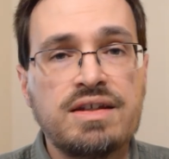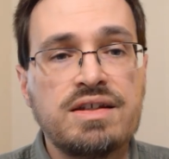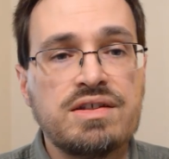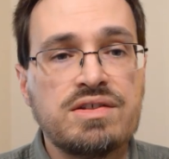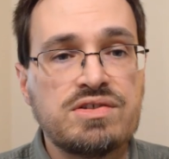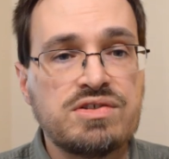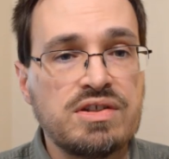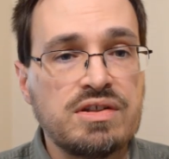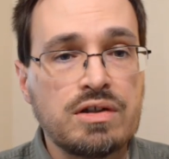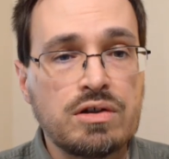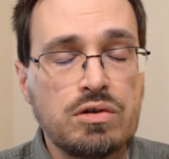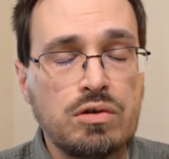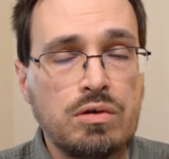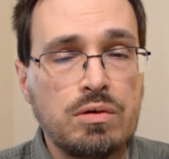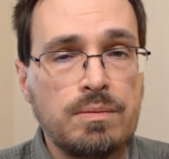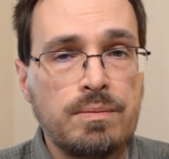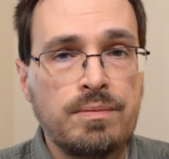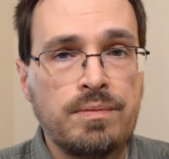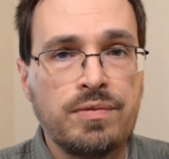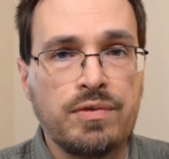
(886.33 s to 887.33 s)

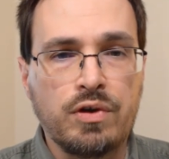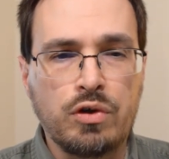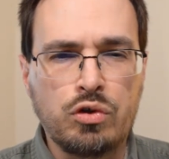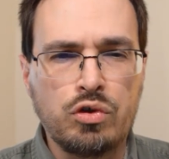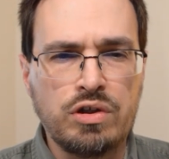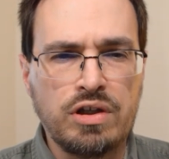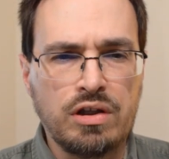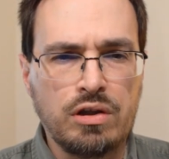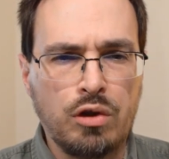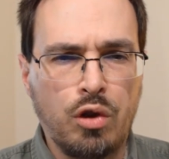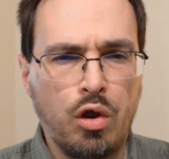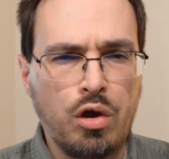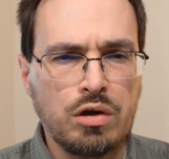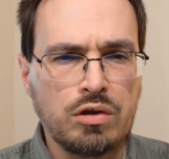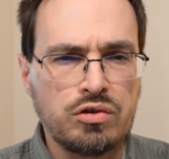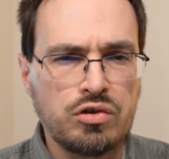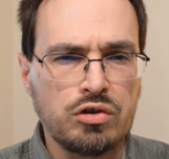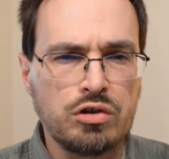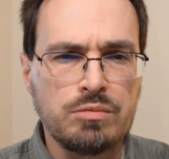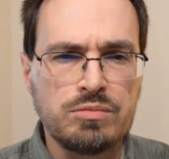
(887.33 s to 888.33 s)
cynical, they're good at
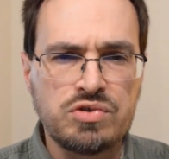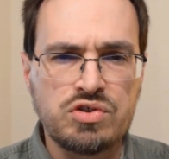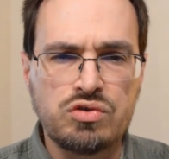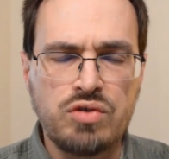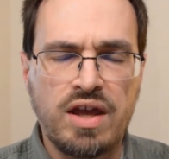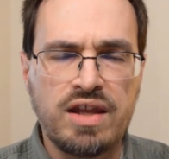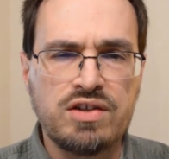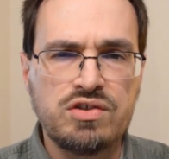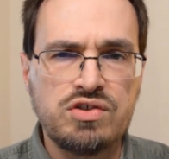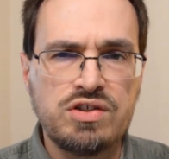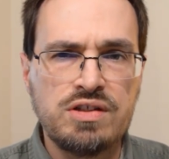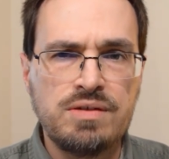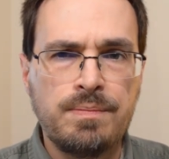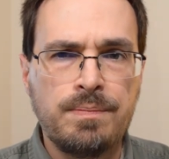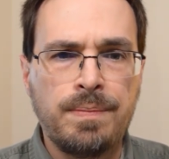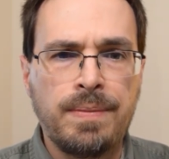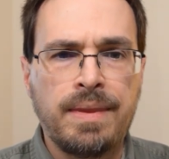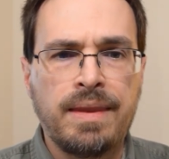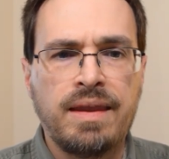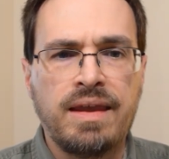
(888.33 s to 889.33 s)
long-term strategy,
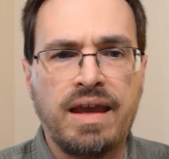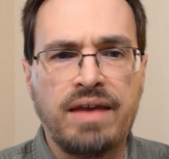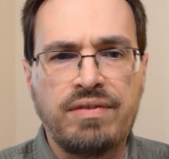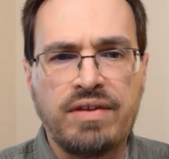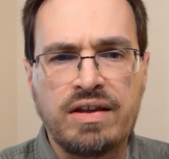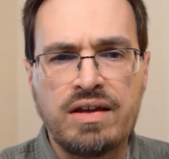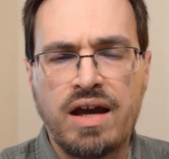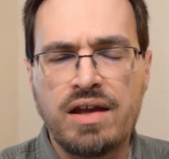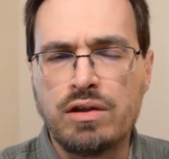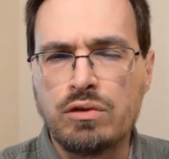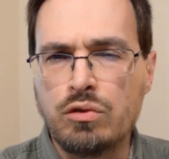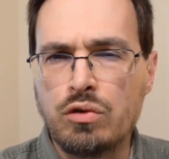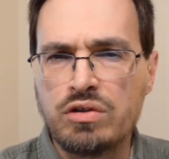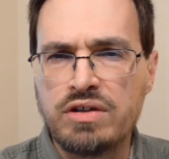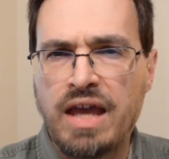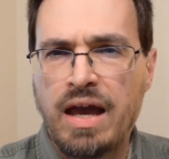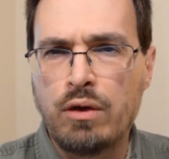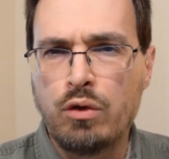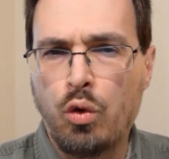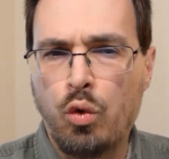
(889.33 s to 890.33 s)
and they kind of look
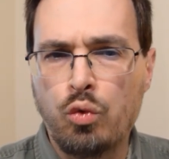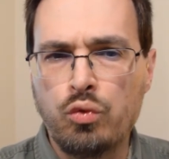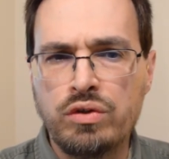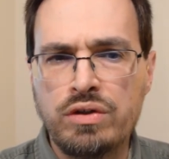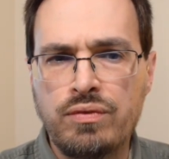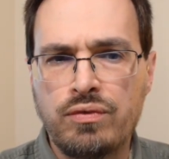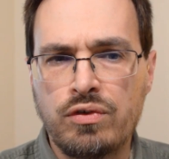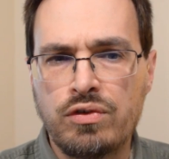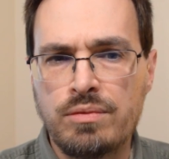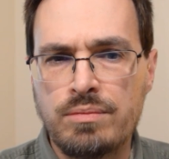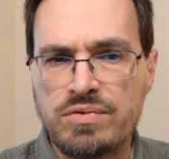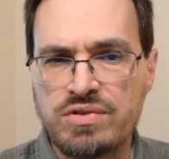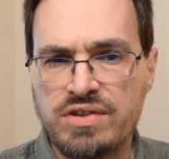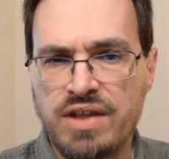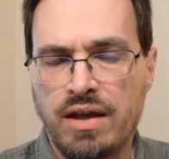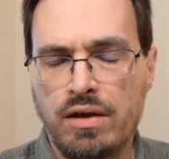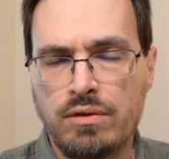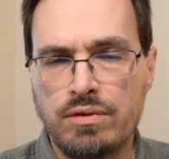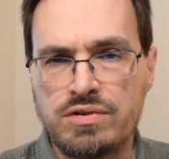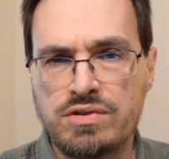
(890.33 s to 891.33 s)
out only for
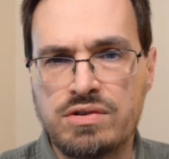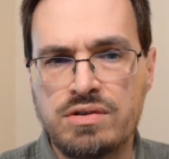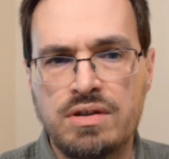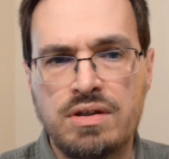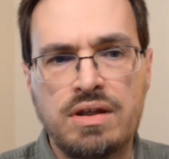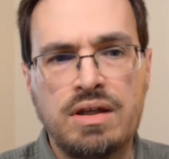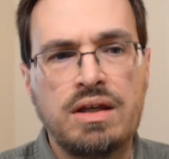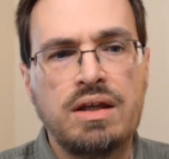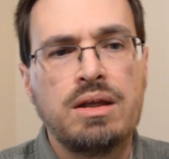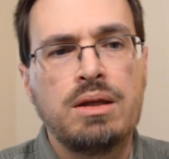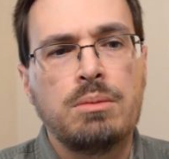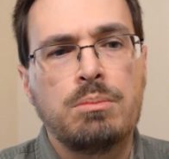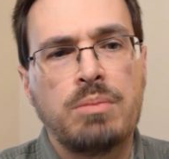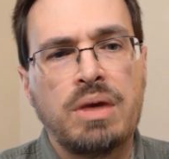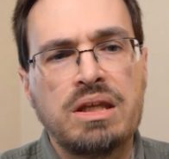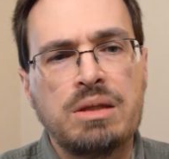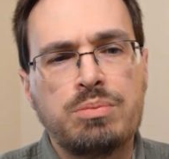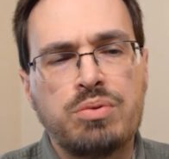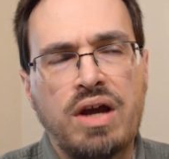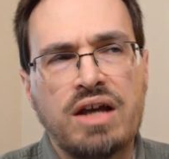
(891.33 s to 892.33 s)
themselves.
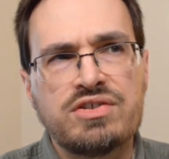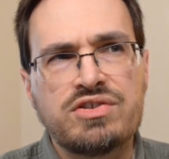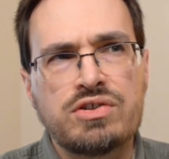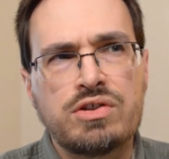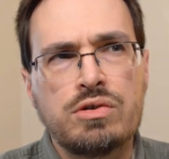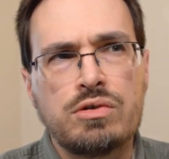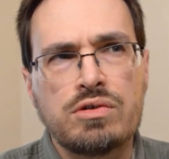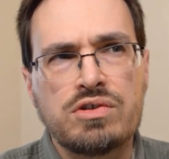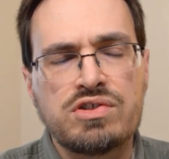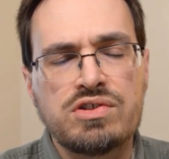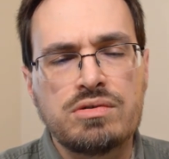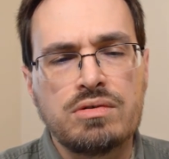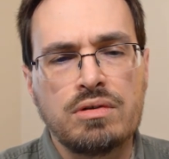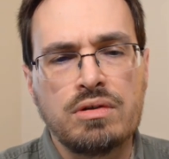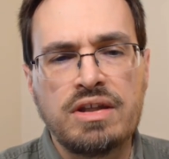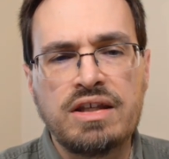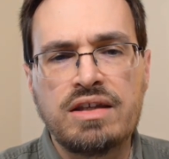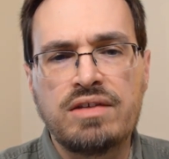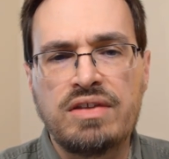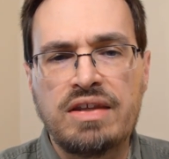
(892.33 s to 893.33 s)
Many prosecutors
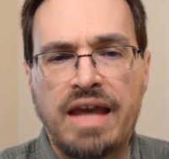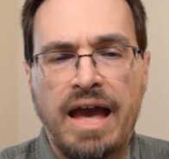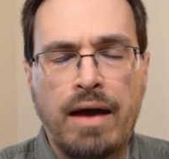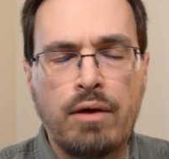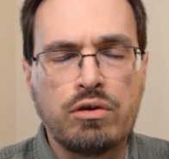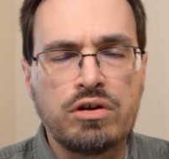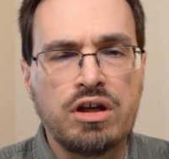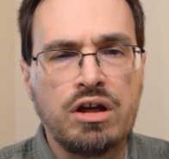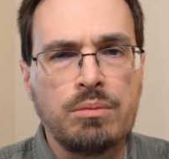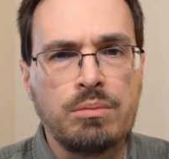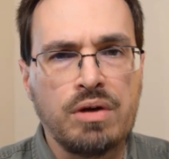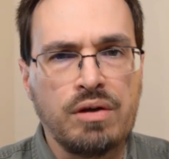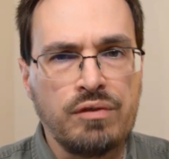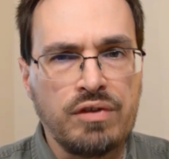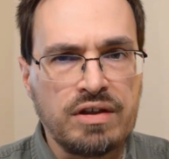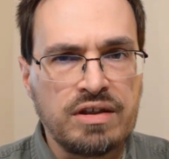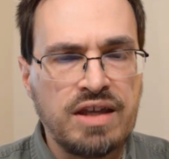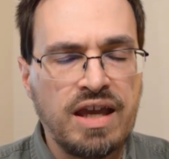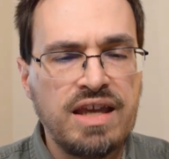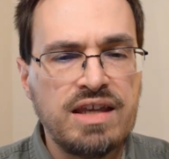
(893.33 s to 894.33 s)
link the outcome of
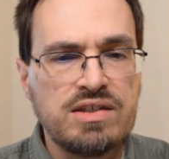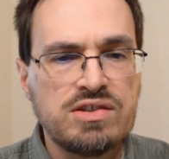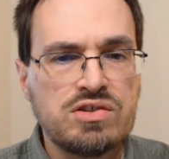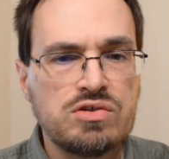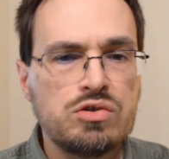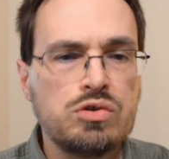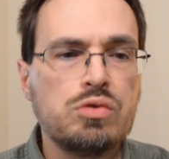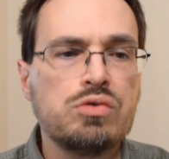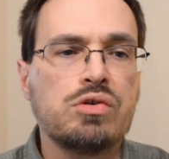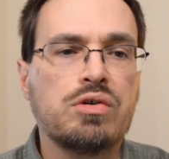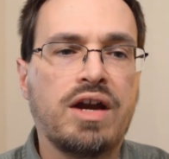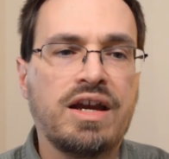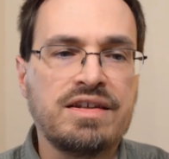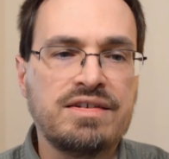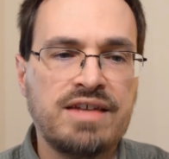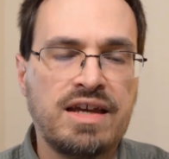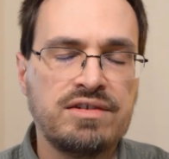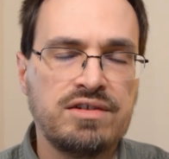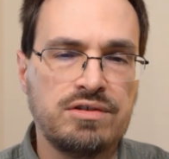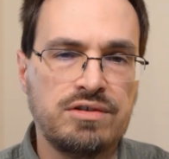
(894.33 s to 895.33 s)
the case to their
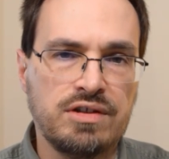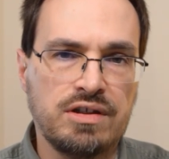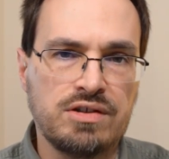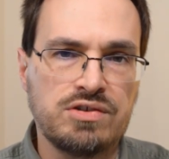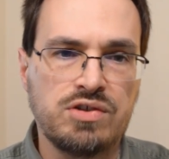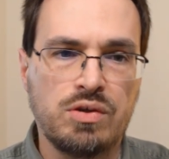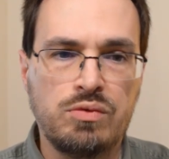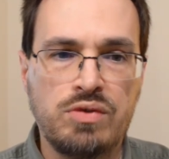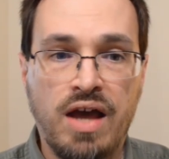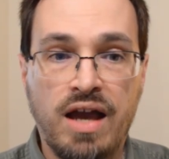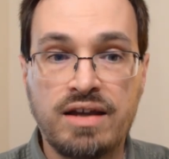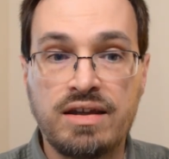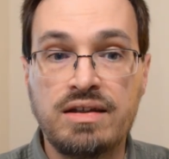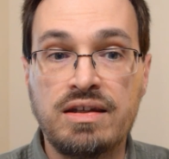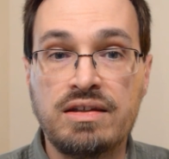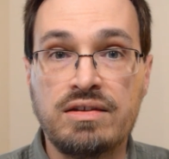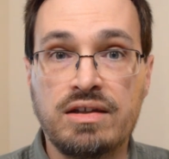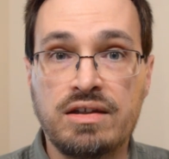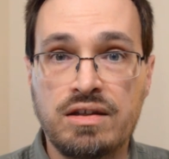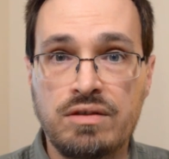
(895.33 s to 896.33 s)
identity, so not
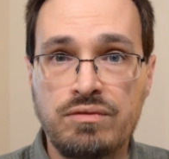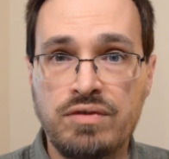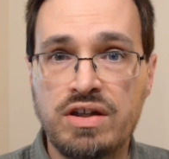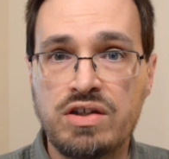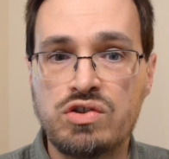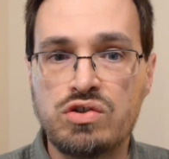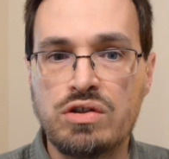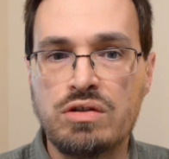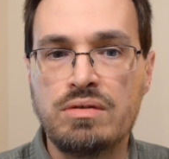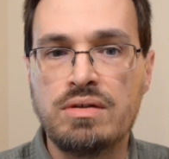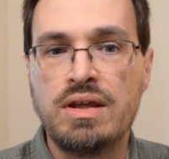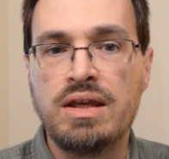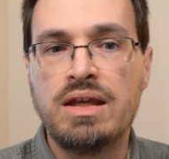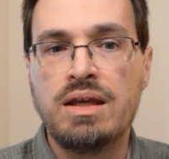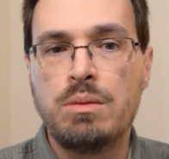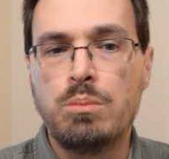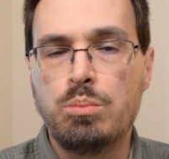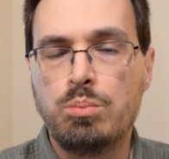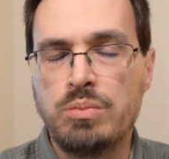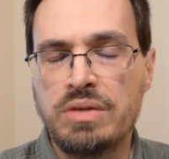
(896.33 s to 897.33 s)
getting the conviction
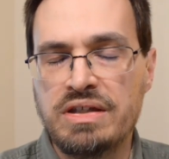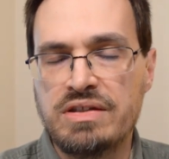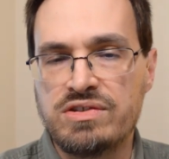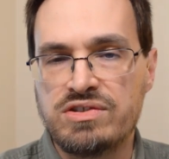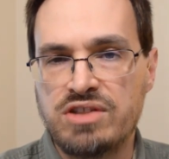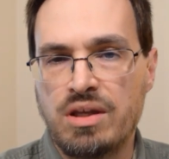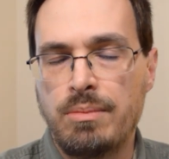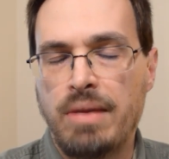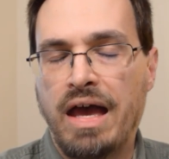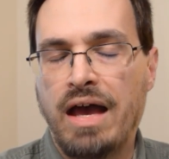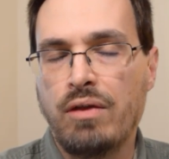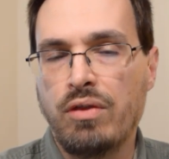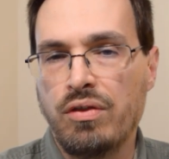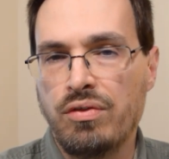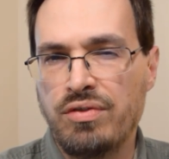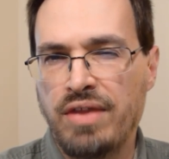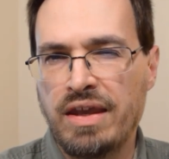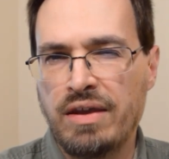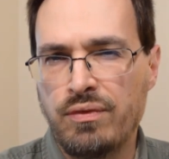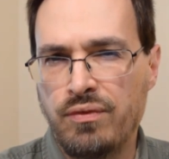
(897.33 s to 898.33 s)
means somehow
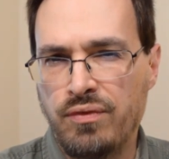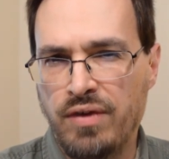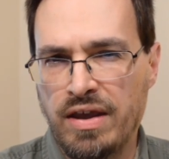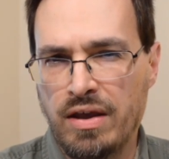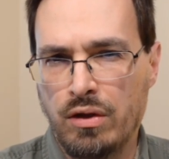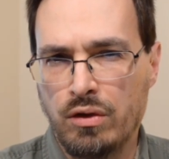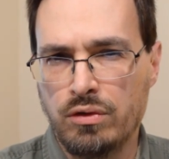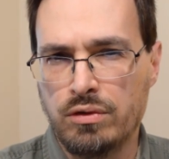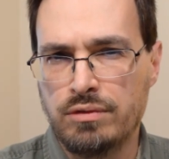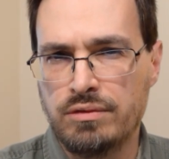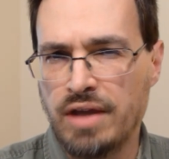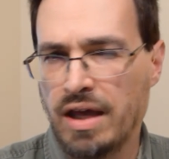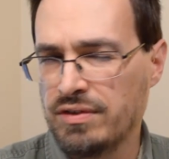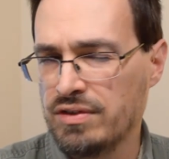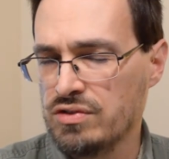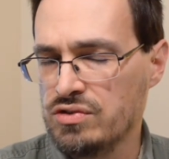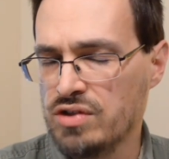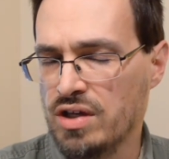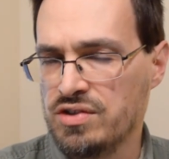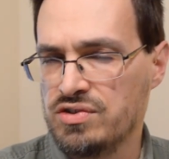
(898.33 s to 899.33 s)
that they failed, not
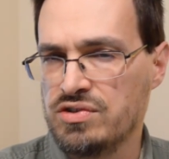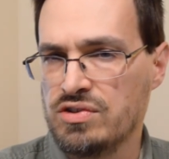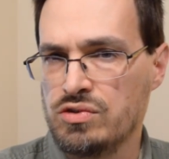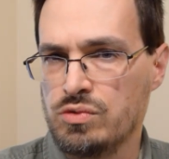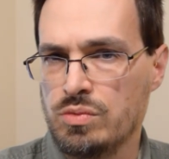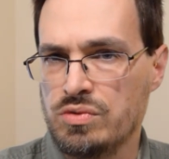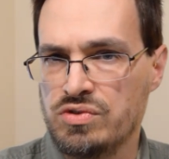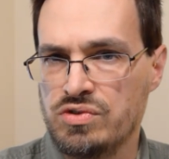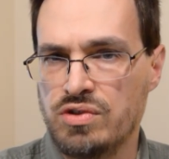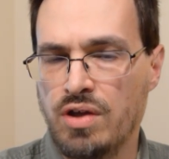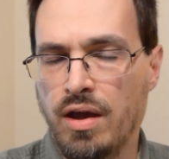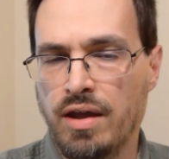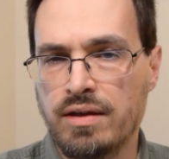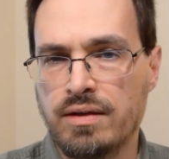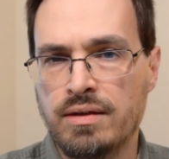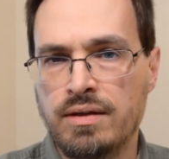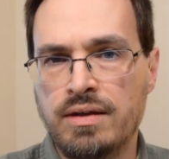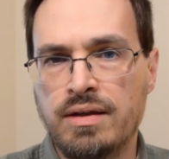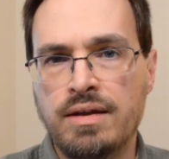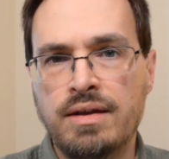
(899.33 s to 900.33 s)
that justice was done.
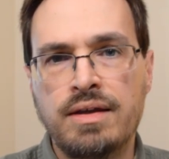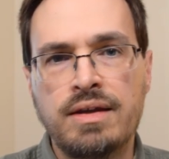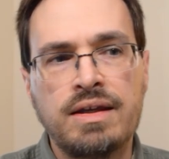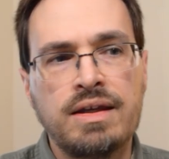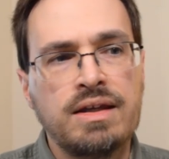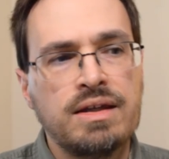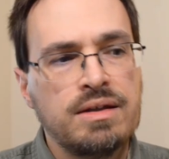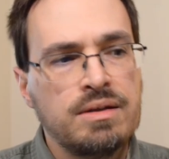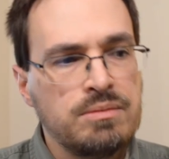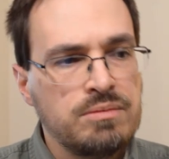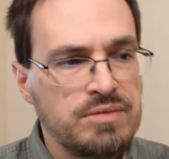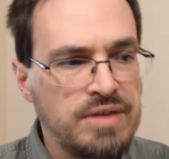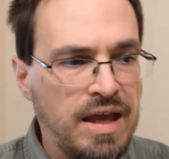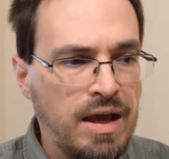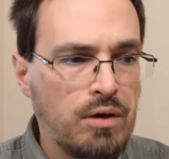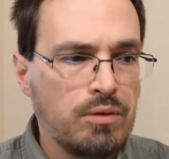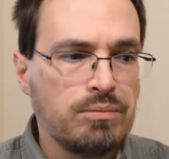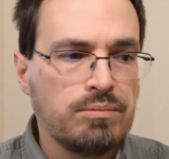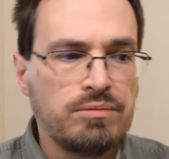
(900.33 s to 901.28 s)
Now,